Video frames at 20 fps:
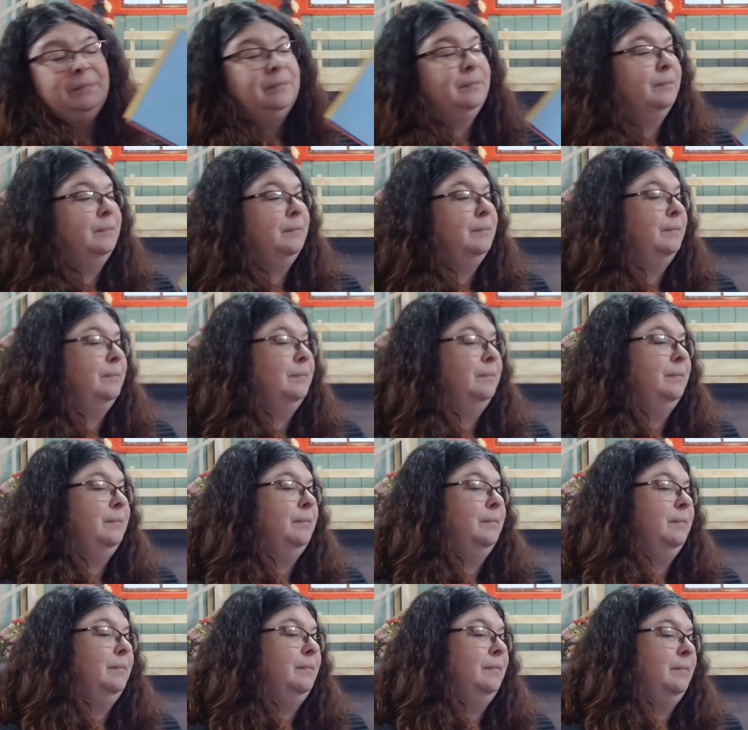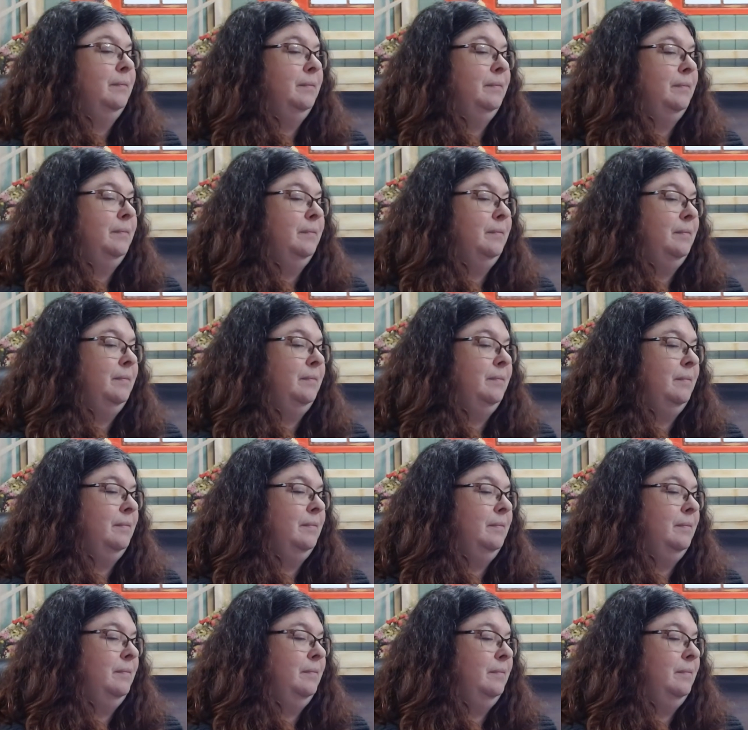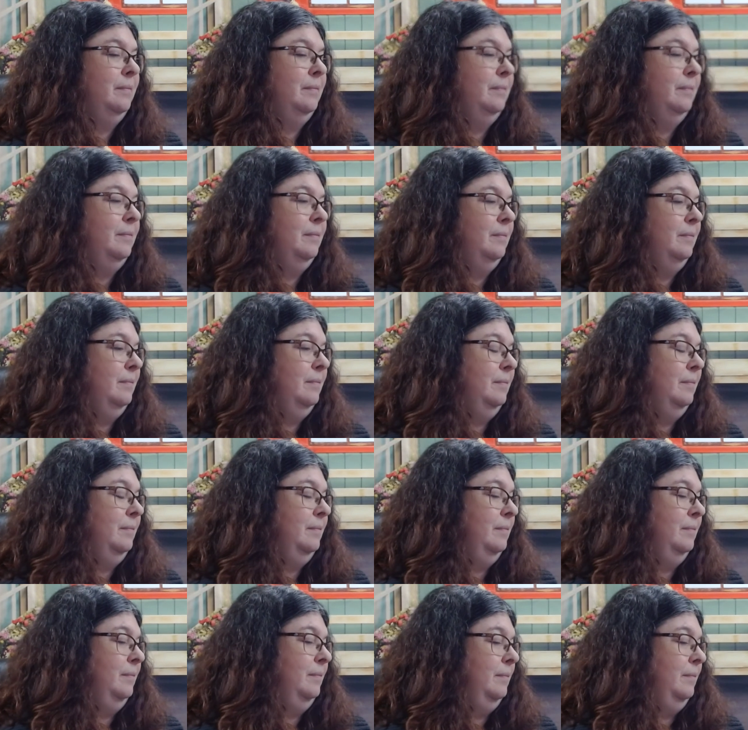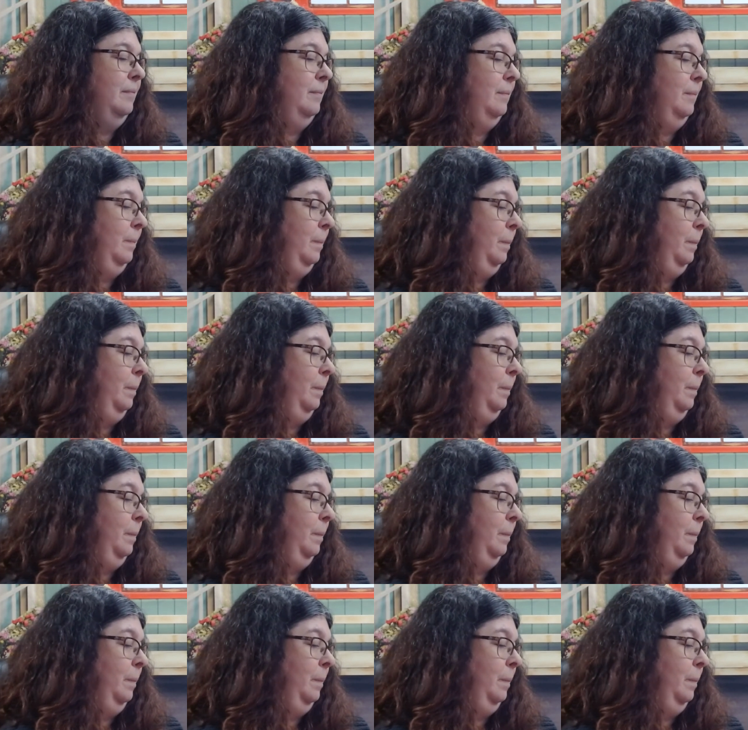(silence)